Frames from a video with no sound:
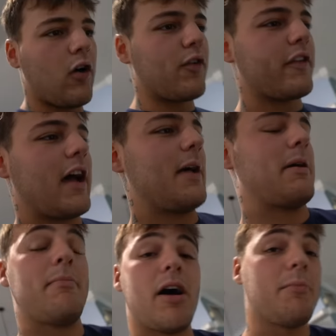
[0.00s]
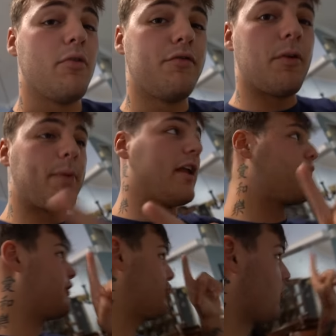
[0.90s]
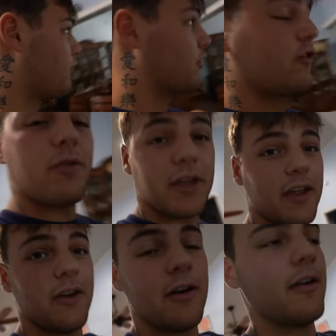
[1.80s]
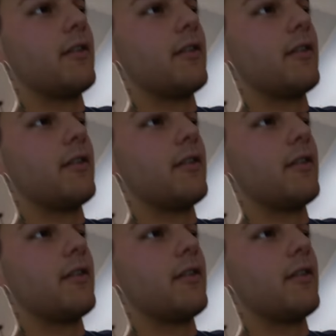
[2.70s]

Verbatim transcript: Over time, my mom moved the betta fish over to here